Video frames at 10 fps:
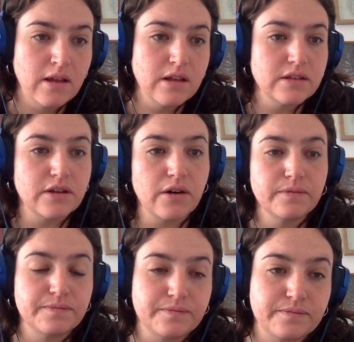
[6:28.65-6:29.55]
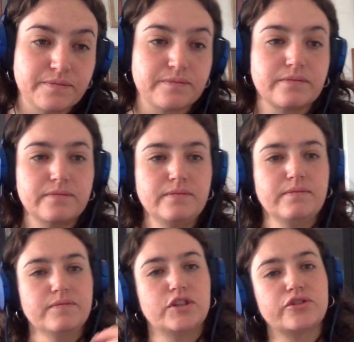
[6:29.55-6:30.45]
So
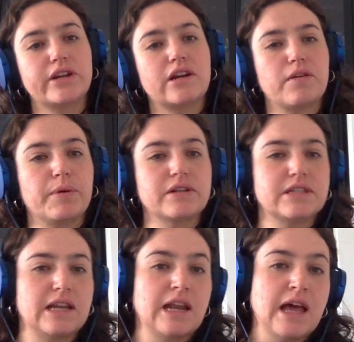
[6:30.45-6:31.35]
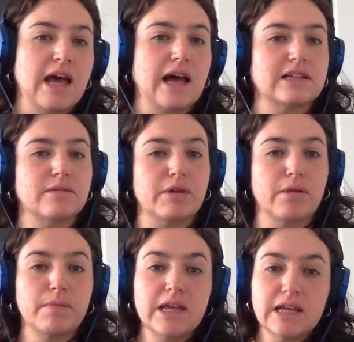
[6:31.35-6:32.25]
to treat another person as a mere
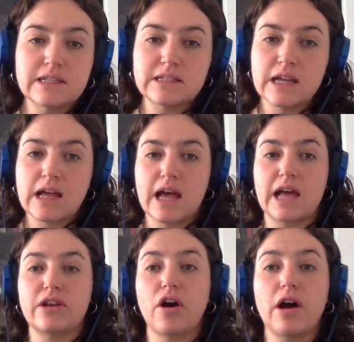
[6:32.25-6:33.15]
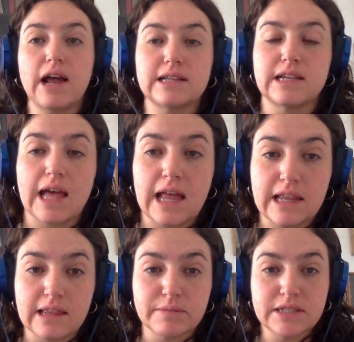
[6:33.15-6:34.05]
means and not as an end
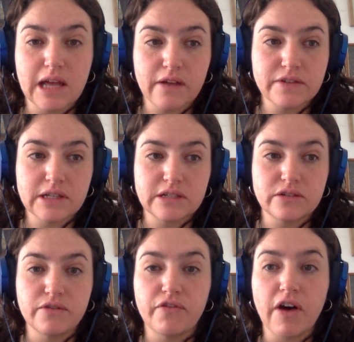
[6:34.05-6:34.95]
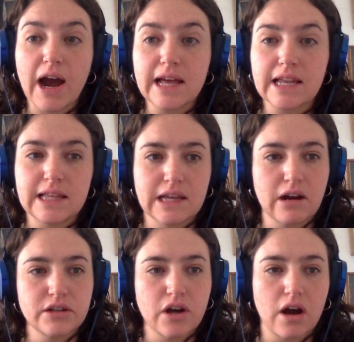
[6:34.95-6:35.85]
in themselves is to violate their
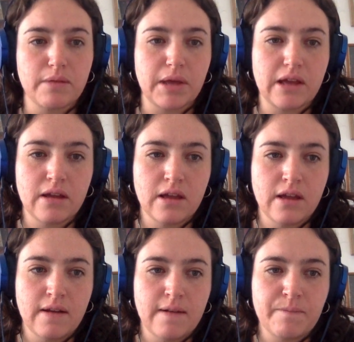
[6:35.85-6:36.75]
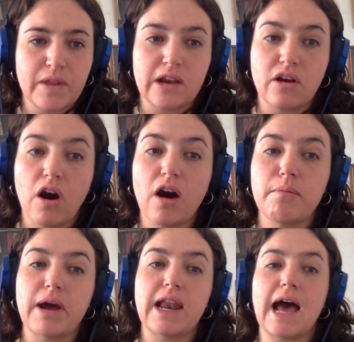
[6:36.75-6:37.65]
autonomy. And Kant
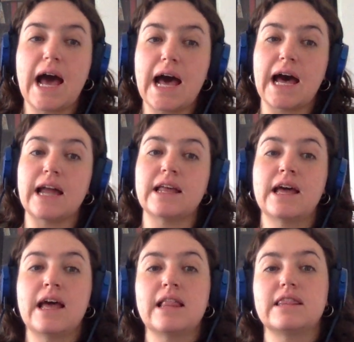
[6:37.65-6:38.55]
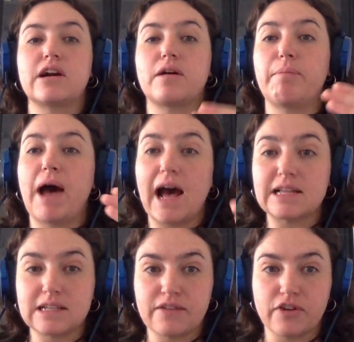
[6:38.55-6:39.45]
might add their
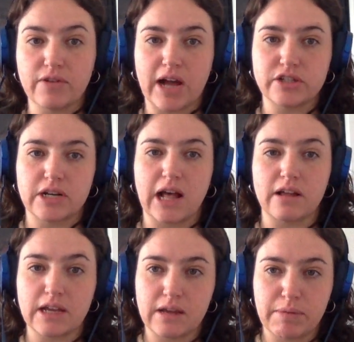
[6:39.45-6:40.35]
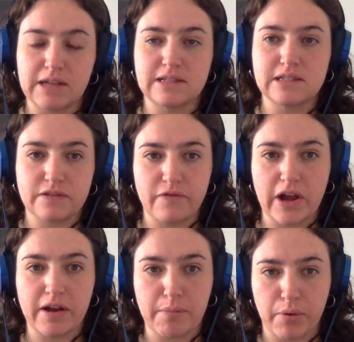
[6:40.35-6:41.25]
capacity for rationality, because this is
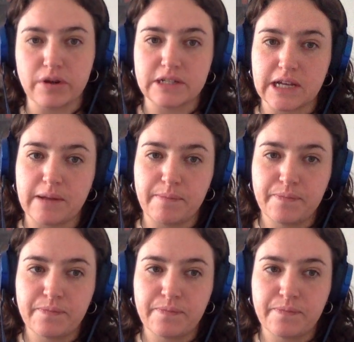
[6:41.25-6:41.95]
very important to him.